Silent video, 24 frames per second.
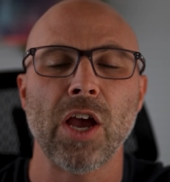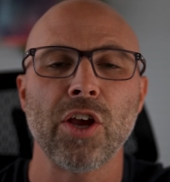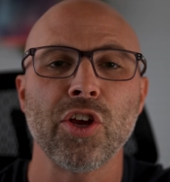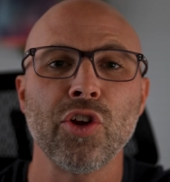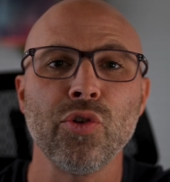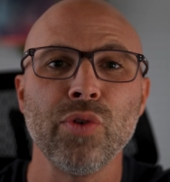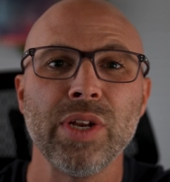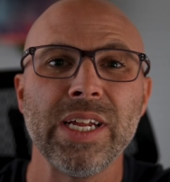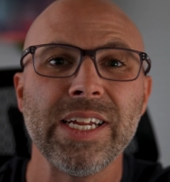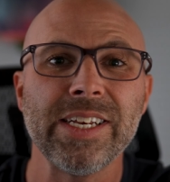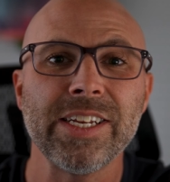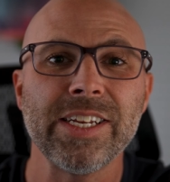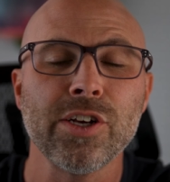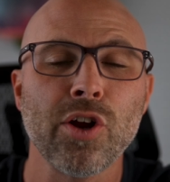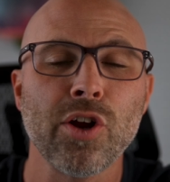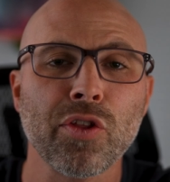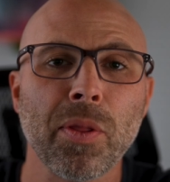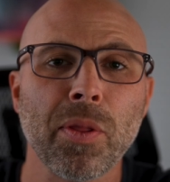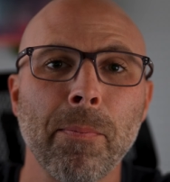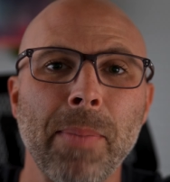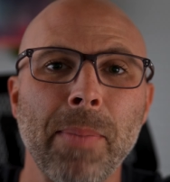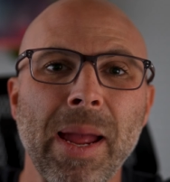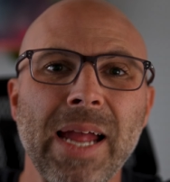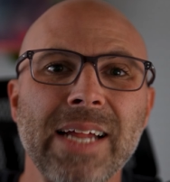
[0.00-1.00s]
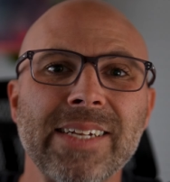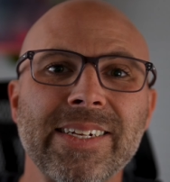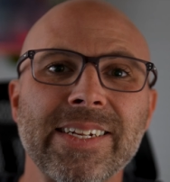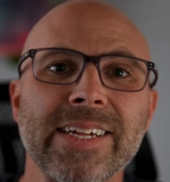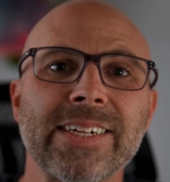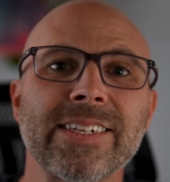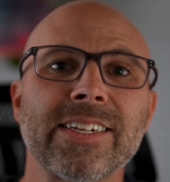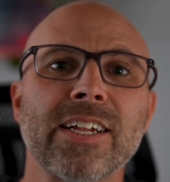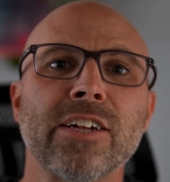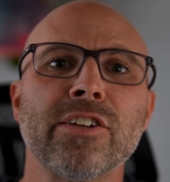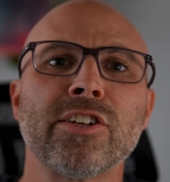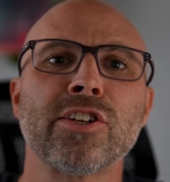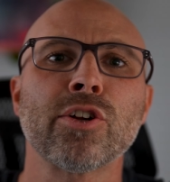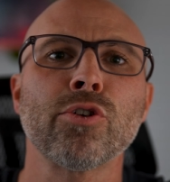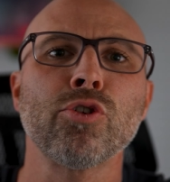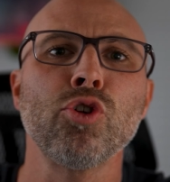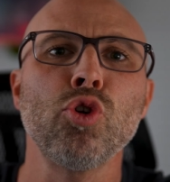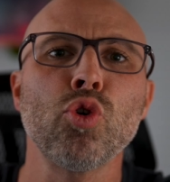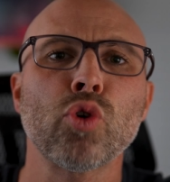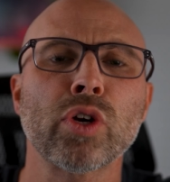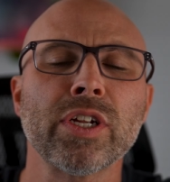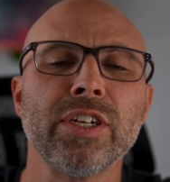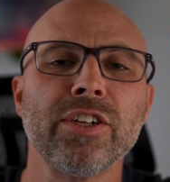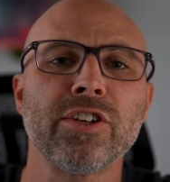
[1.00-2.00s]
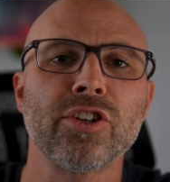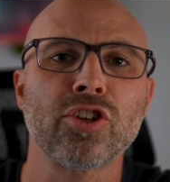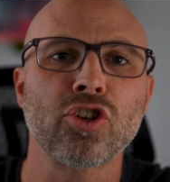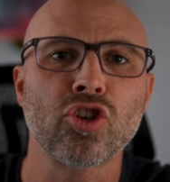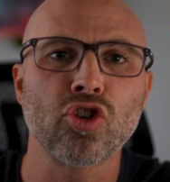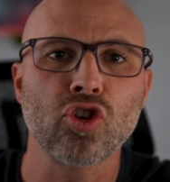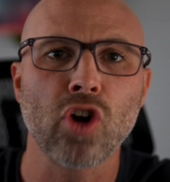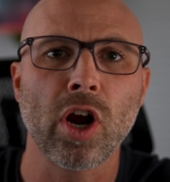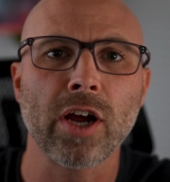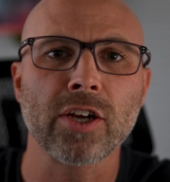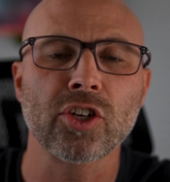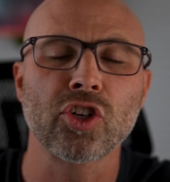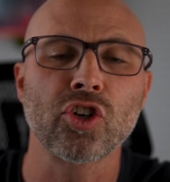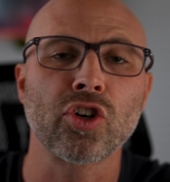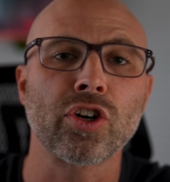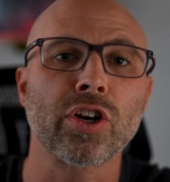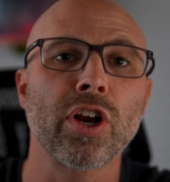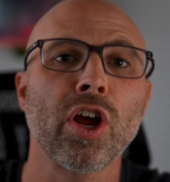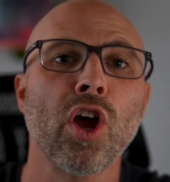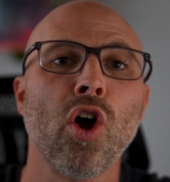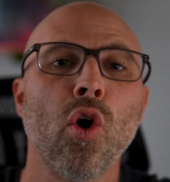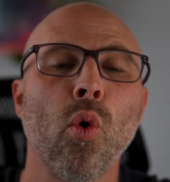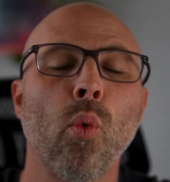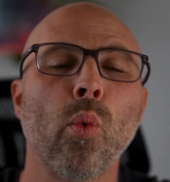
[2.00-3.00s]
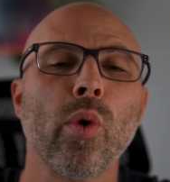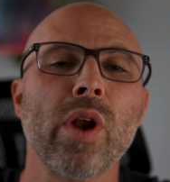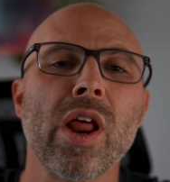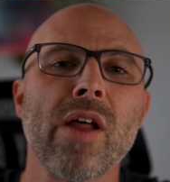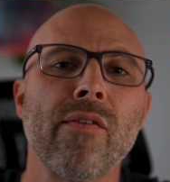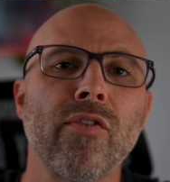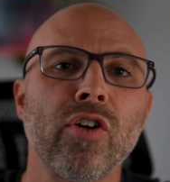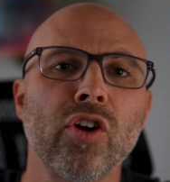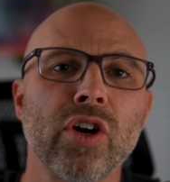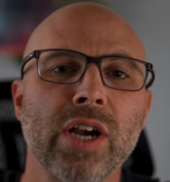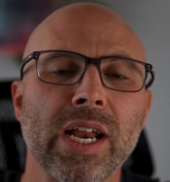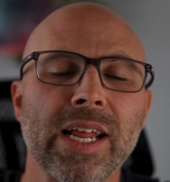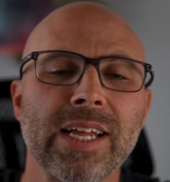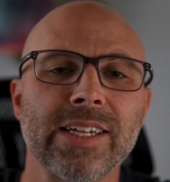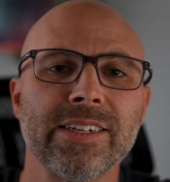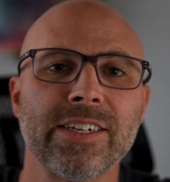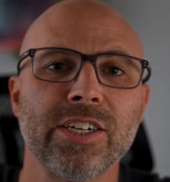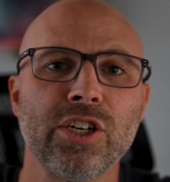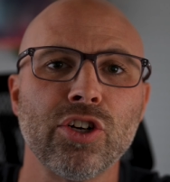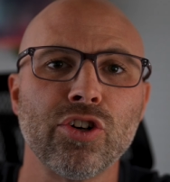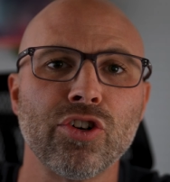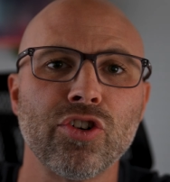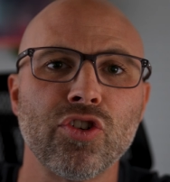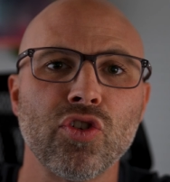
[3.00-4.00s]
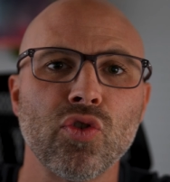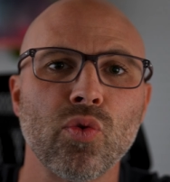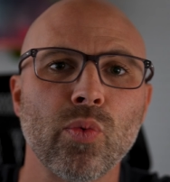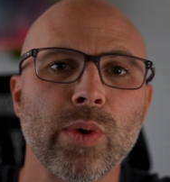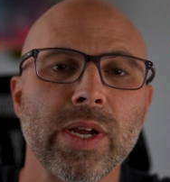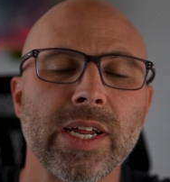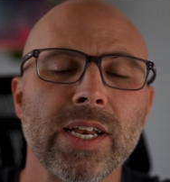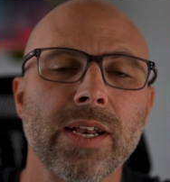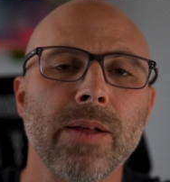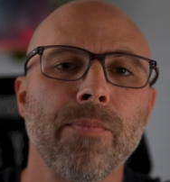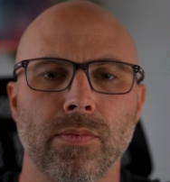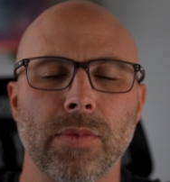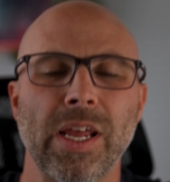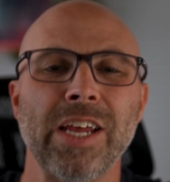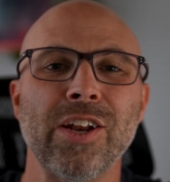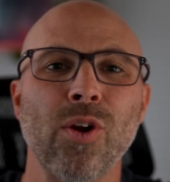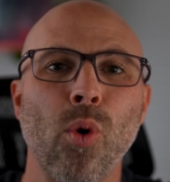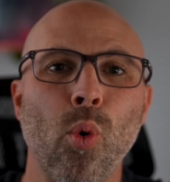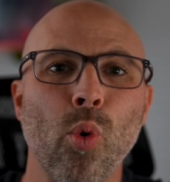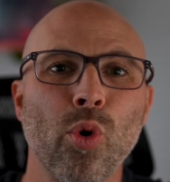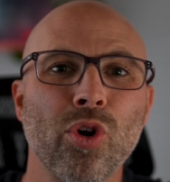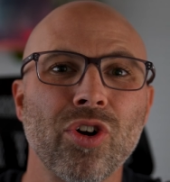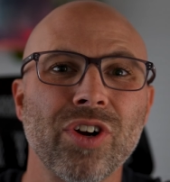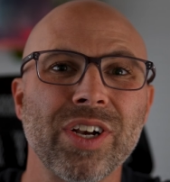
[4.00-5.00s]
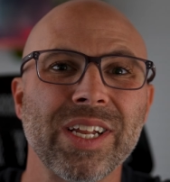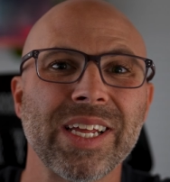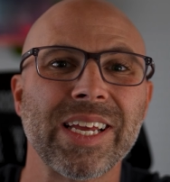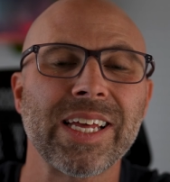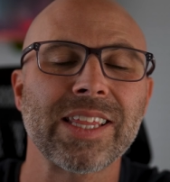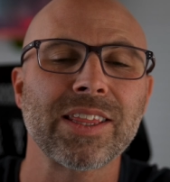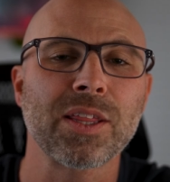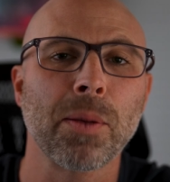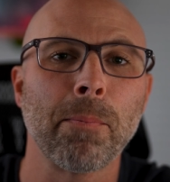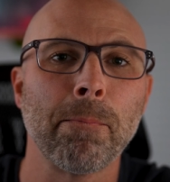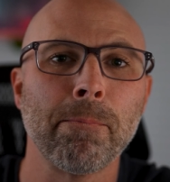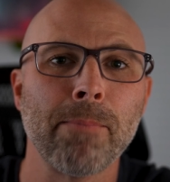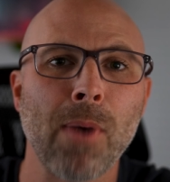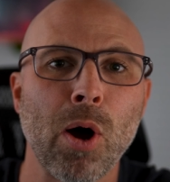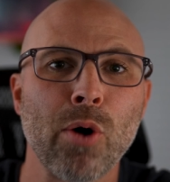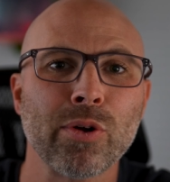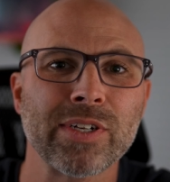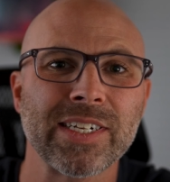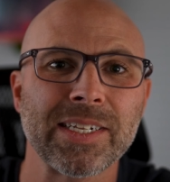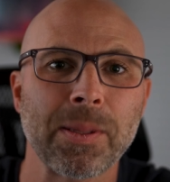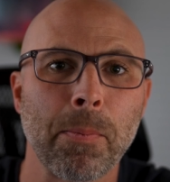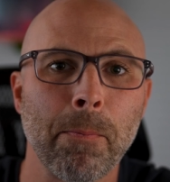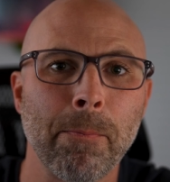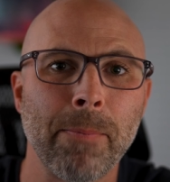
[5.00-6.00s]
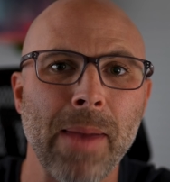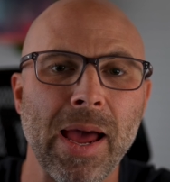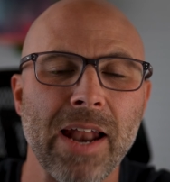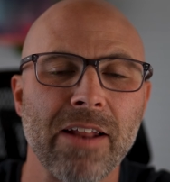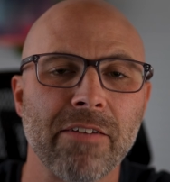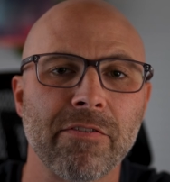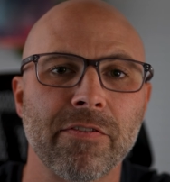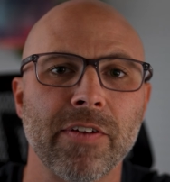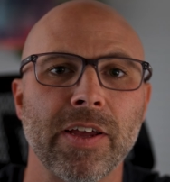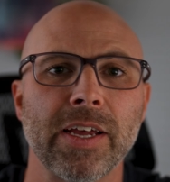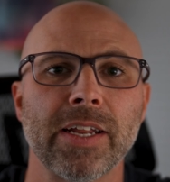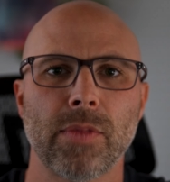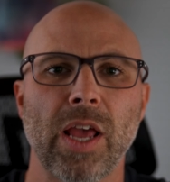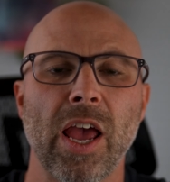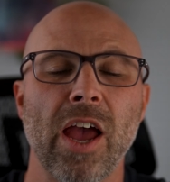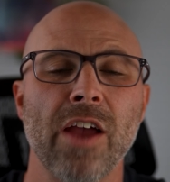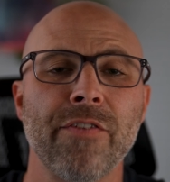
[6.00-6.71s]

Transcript: You need to know the basics so you can structure whatever it is you're doing in order to get the most benefit.